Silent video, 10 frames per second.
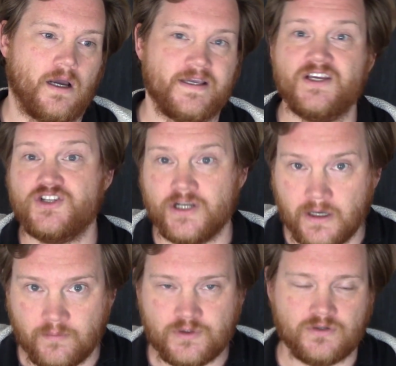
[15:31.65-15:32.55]

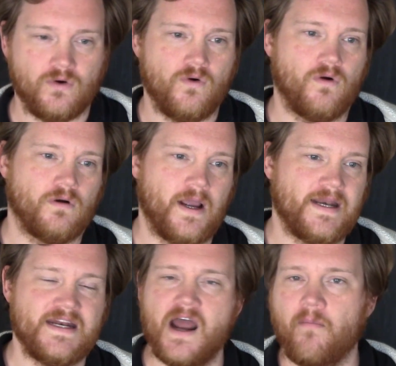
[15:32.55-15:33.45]
Egypt or
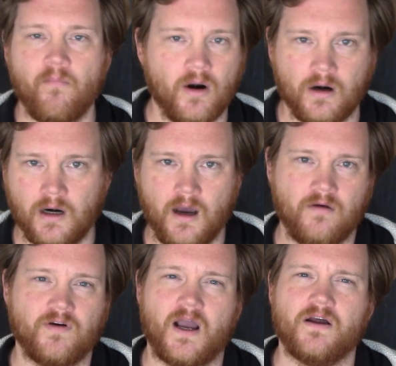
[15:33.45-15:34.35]
any number
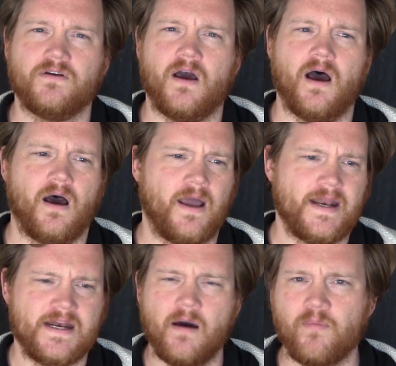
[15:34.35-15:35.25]

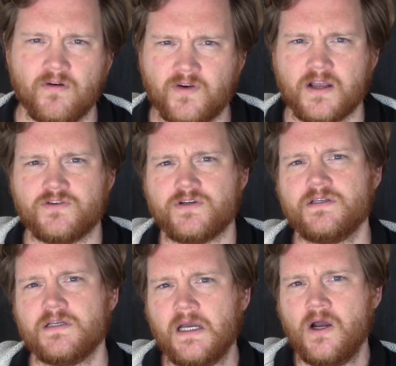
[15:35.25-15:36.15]
of
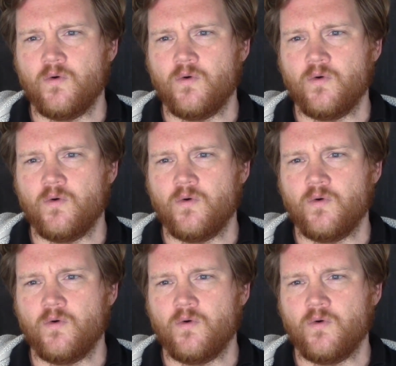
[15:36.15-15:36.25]
countries,